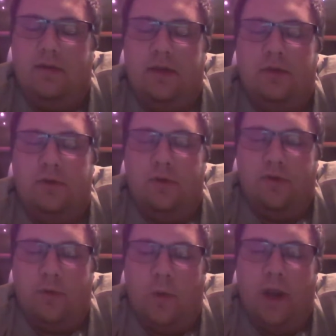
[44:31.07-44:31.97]
don't
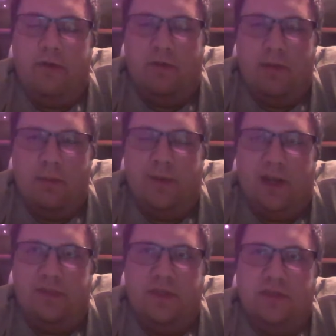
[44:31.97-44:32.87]
quite remember, but
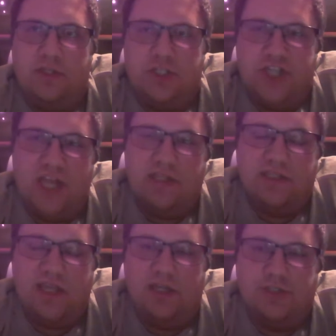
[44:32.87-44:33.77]
I think the
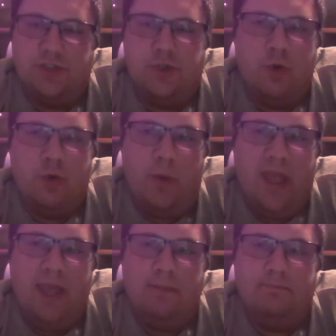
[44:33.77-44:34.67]
Genset is
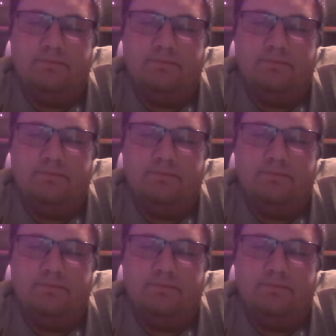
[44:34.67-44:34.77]
208.